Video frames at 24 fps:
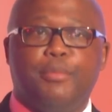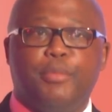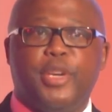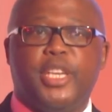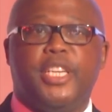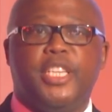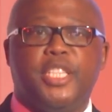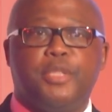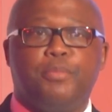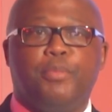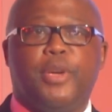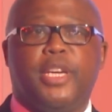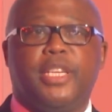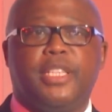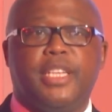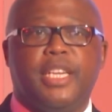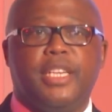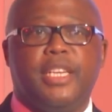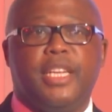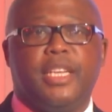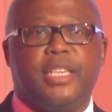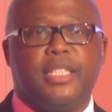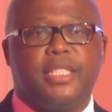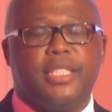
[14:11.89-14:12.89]
management
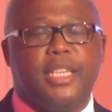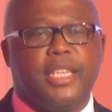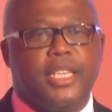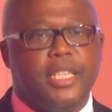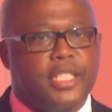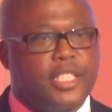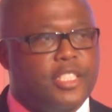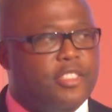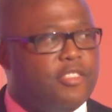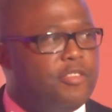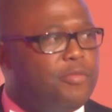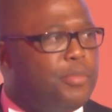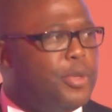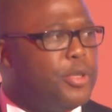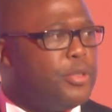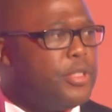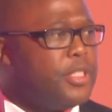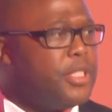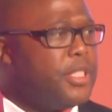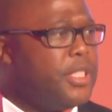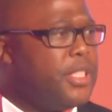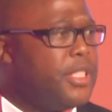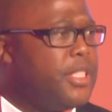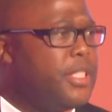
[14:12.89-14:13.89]
and executive
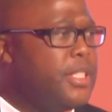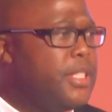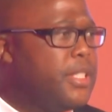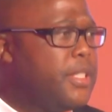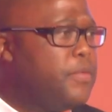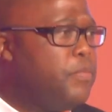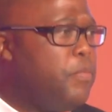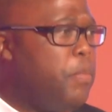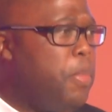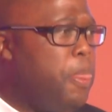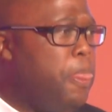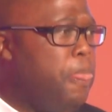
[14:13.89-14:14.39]
positions.